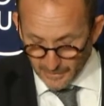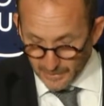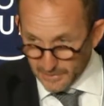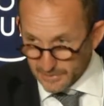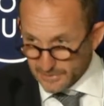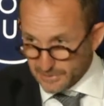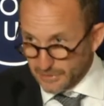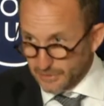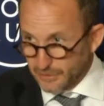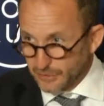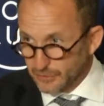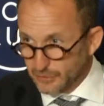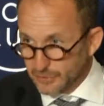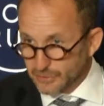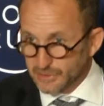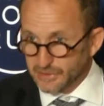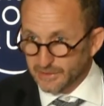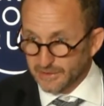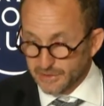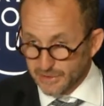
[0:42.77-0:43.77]
It's a
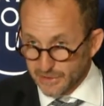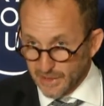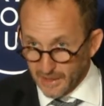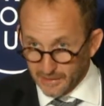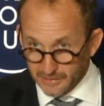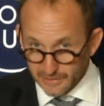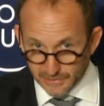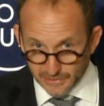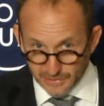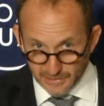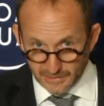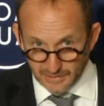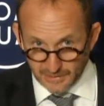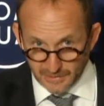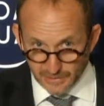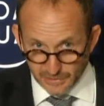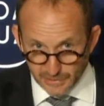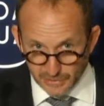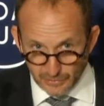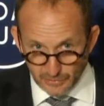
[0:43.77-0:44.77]
hugely challenging
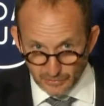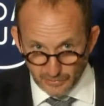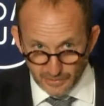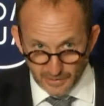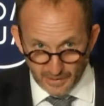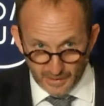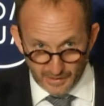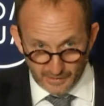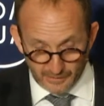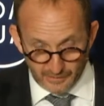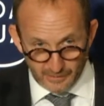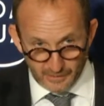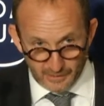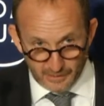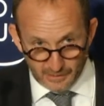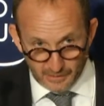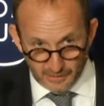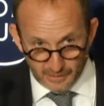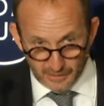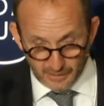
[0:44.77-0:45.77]
issue that,
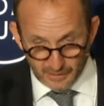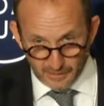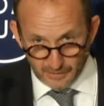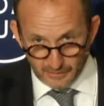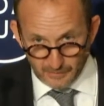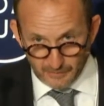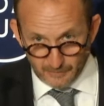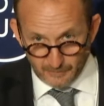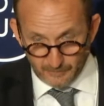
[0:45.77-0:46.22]
uh,